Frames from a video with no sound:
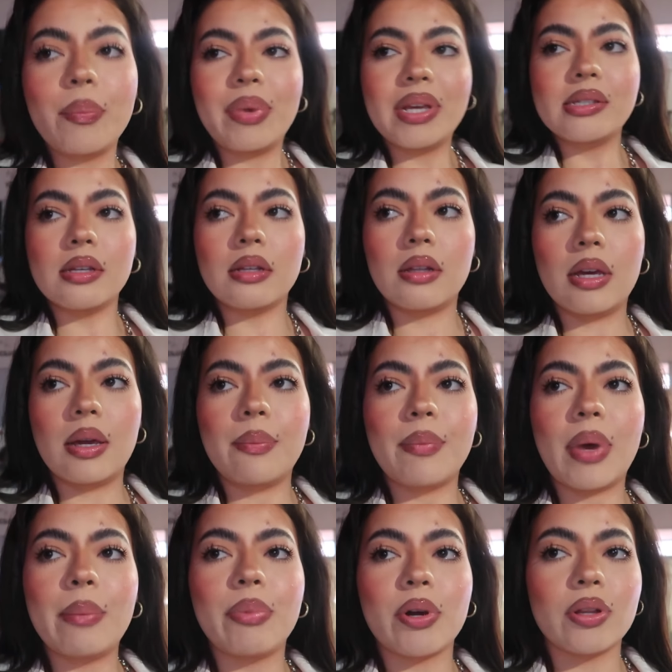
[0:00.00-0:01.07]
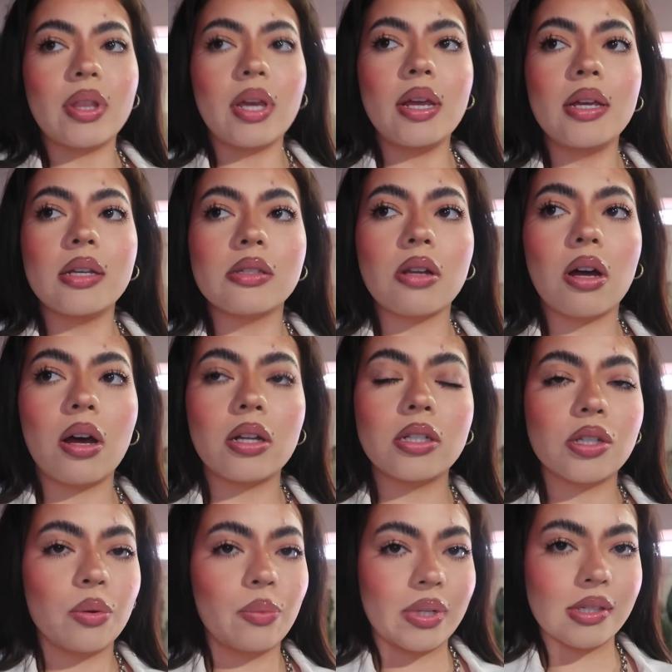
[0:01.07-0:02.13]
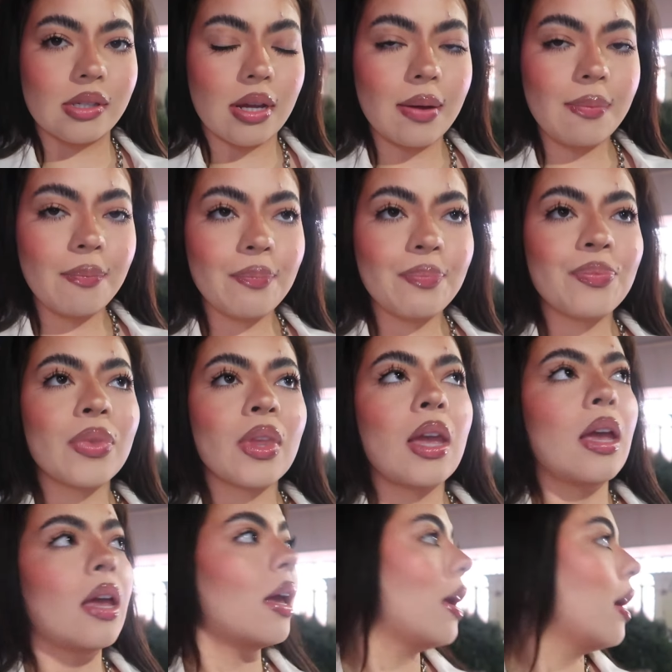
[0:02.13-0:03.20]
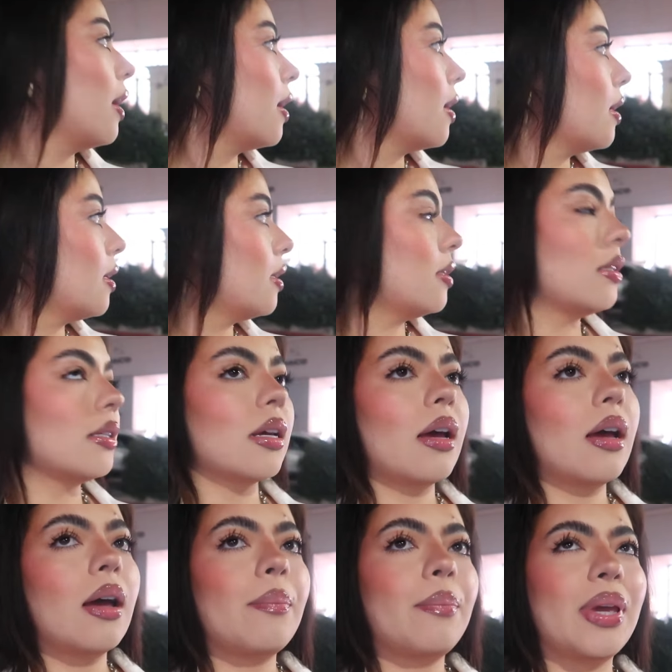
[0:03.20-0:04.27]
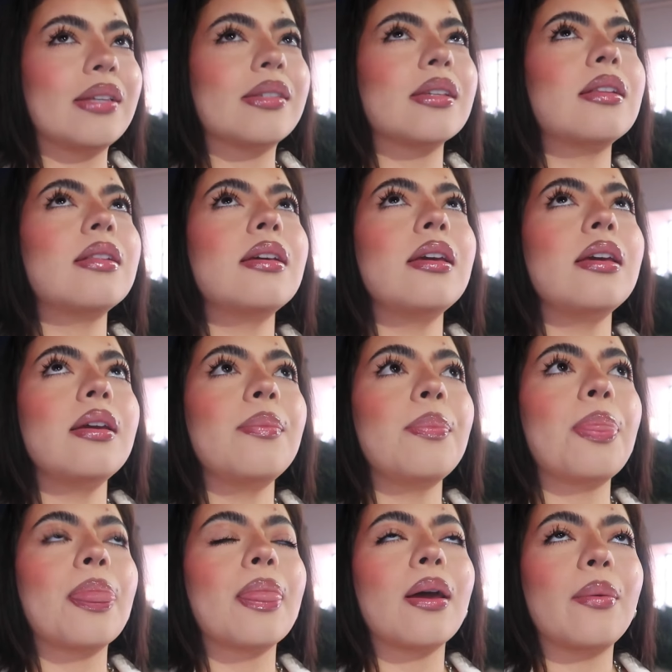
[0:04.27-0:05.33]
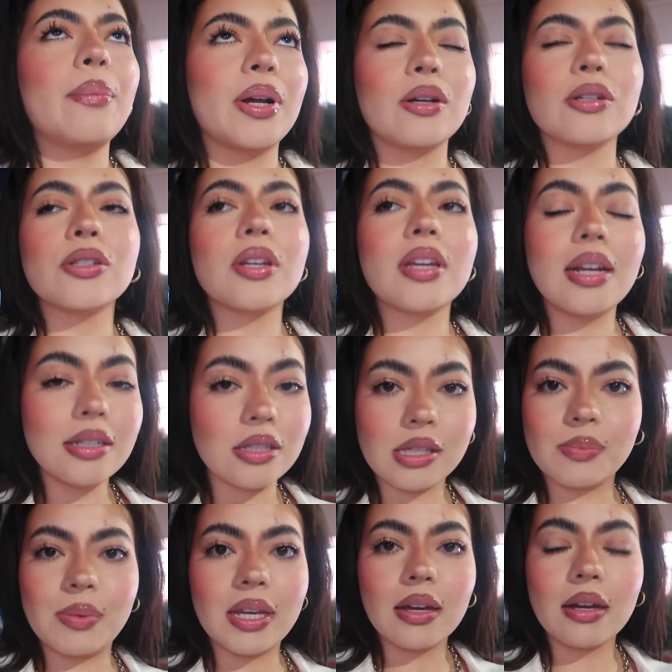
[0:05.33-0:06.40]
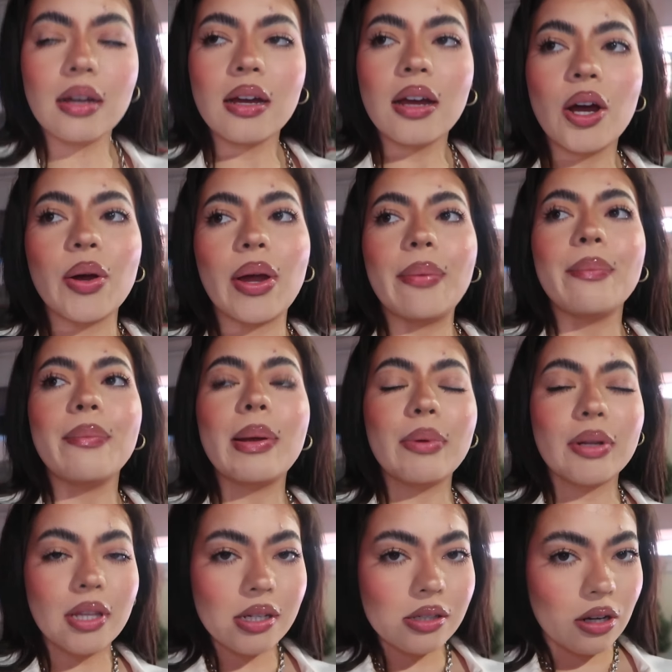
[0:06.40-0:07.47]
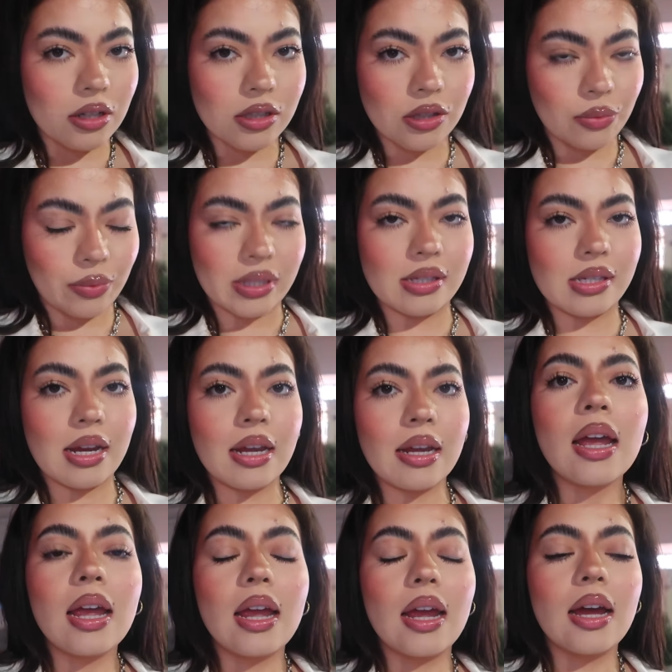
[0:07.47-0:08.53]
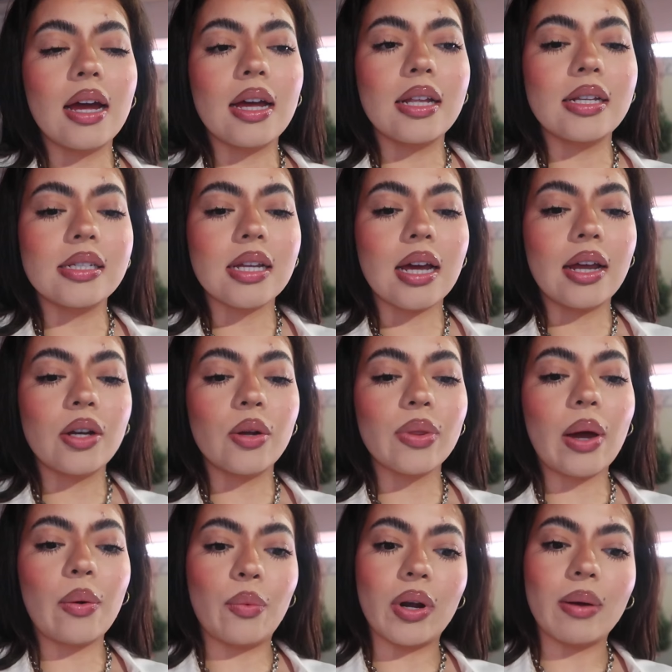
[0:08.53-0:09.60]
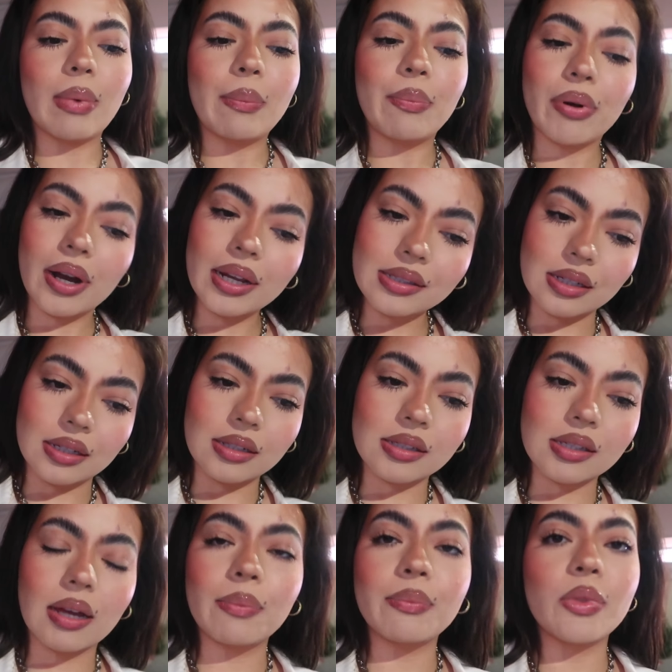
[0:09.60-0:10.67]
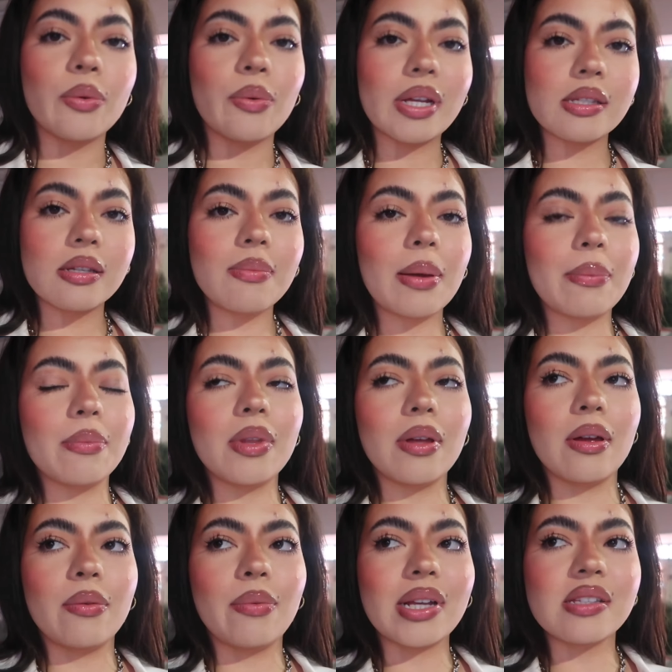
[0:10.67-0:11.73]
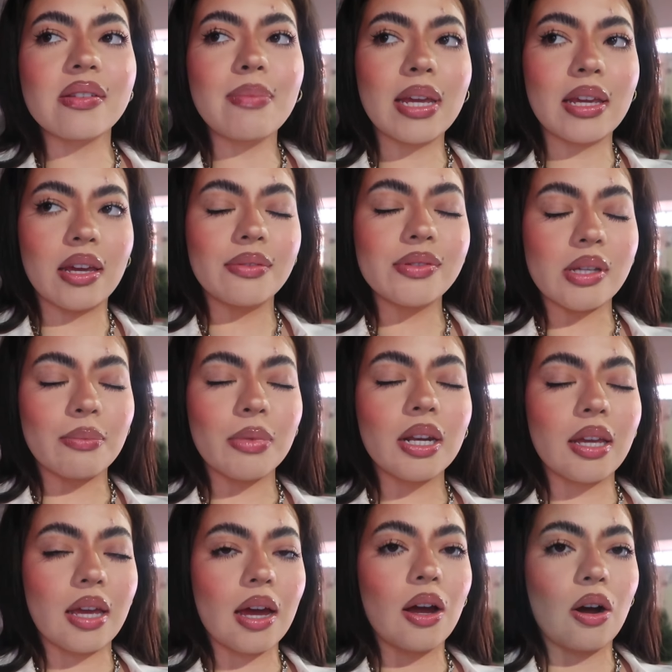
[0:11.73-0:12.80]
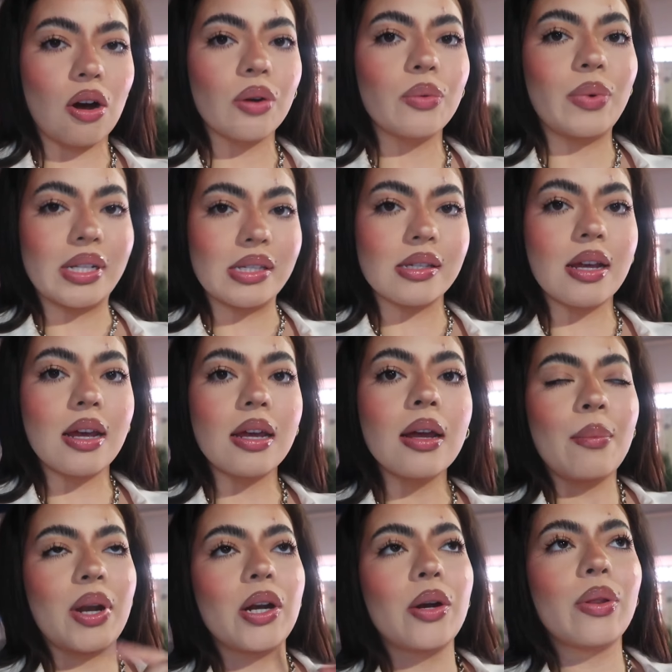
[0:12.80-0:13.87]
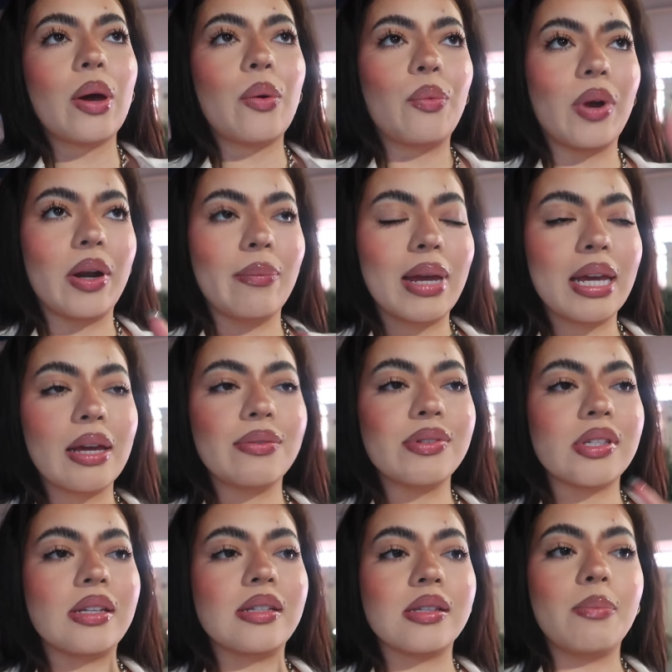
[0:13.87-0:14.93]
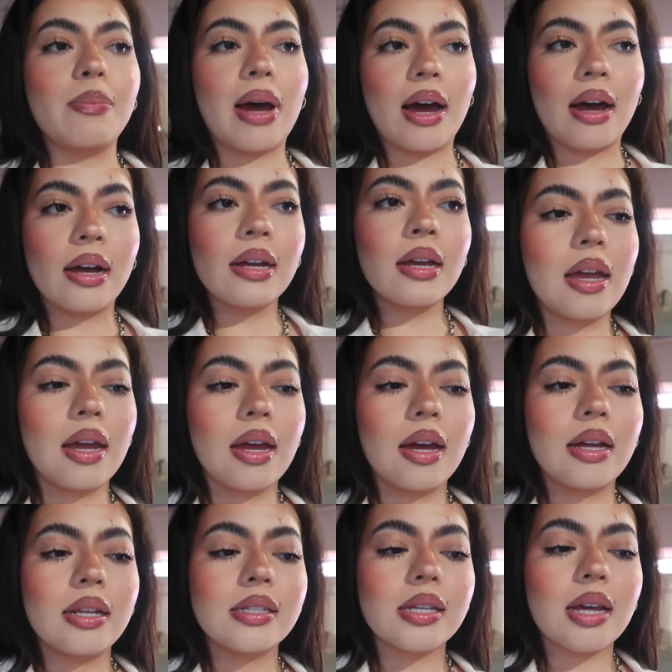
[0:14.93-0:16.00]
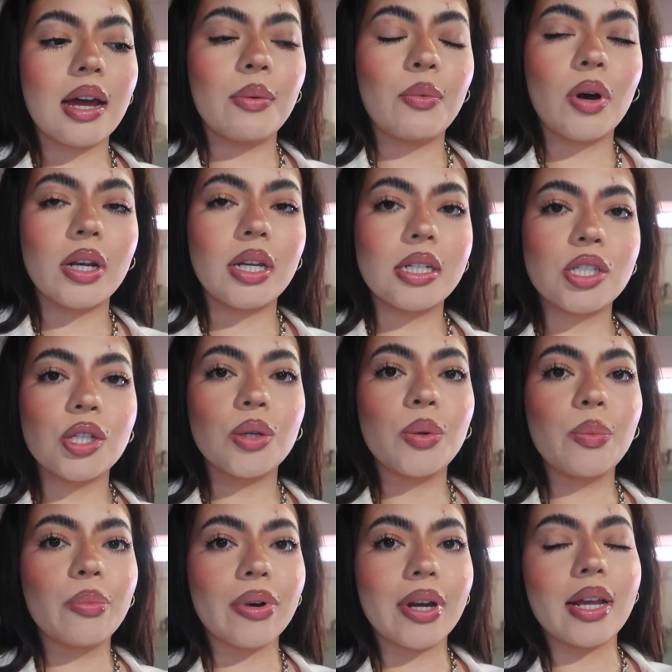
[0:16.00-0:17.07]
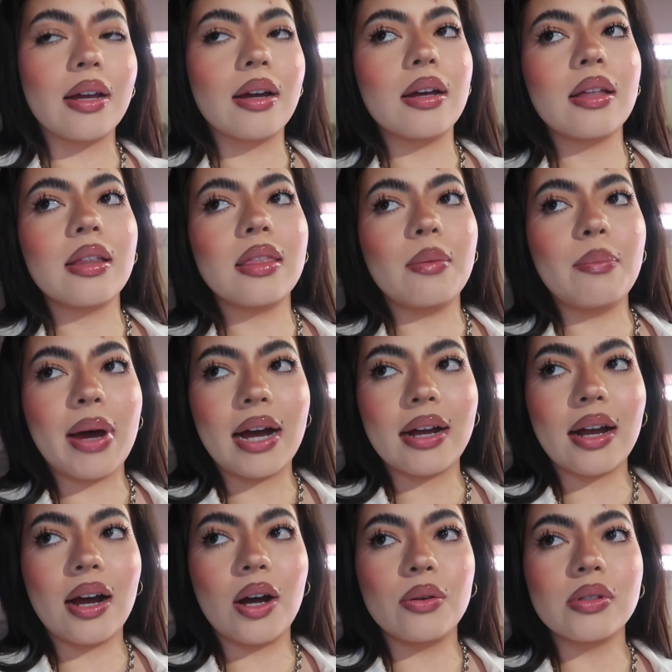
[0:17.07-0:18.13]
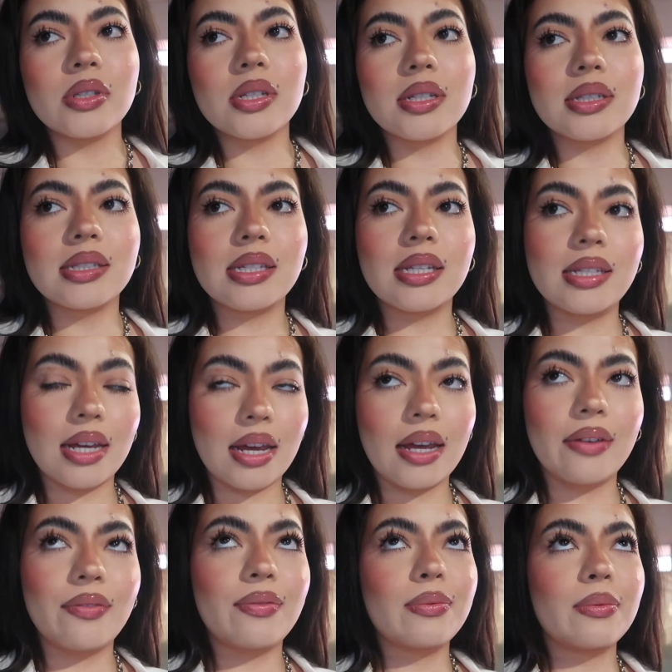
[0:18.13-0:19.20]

but basically my birthday is not until Wednesday. And basically, oh my gosh, can I just speak? Okay, my birthday is not until Wednesday, and I know that one of my presents, the rest of my gifts I'm gonna get on Wednesday, but I know that one of my gifts is a bag, and I wanted to bring the bag out today